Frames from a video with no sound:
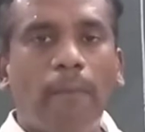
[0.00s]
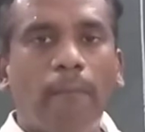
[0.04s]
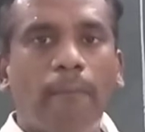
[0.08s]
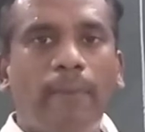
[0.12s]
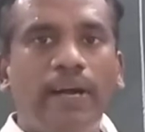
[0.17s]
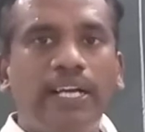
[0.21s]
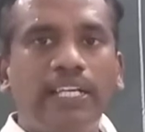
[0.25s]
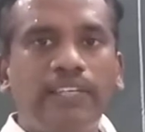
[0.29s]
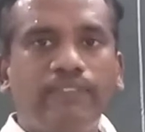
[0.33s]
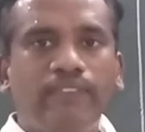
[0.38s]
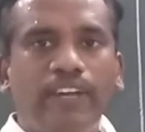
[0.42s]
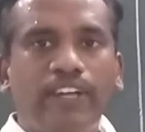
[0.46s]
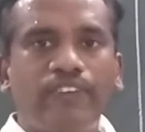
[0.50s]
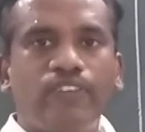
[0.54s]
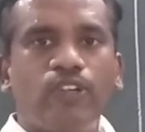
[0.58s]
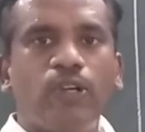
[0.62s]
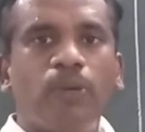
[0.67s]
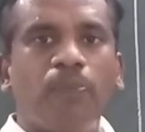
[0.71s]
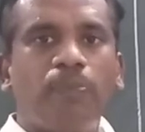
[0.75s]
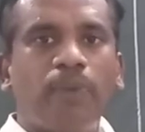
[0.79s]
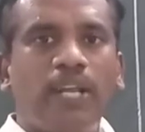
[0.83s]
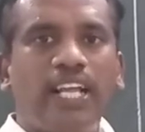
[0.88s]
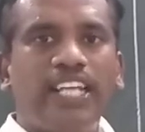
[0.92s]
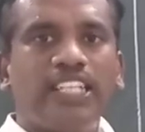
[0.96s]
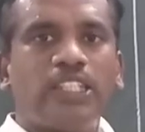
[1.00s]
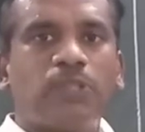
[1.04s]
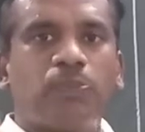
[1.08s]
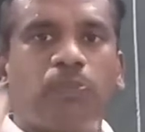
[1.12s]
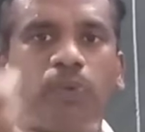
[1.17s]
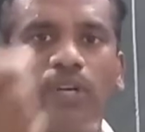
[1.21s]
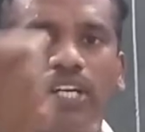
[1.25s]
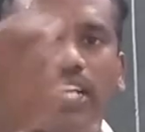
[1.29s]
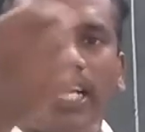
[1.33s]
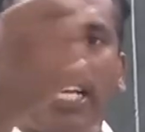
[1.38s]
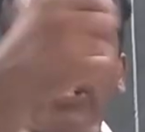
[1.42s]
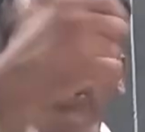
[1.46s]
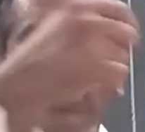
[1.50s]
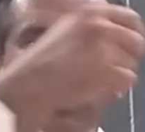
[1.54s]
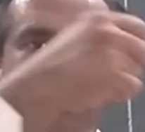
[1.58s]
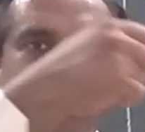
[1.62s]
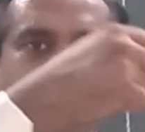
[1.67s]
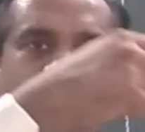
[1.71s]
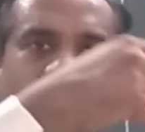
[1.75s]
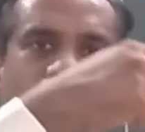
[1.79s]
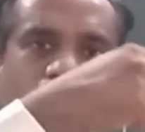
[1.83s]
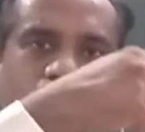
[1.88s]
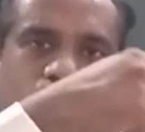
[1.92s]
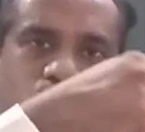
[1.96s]
But when you place potassium
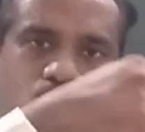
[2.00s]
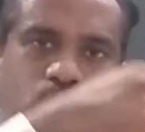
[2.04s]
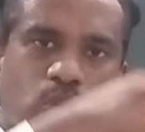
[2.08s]
or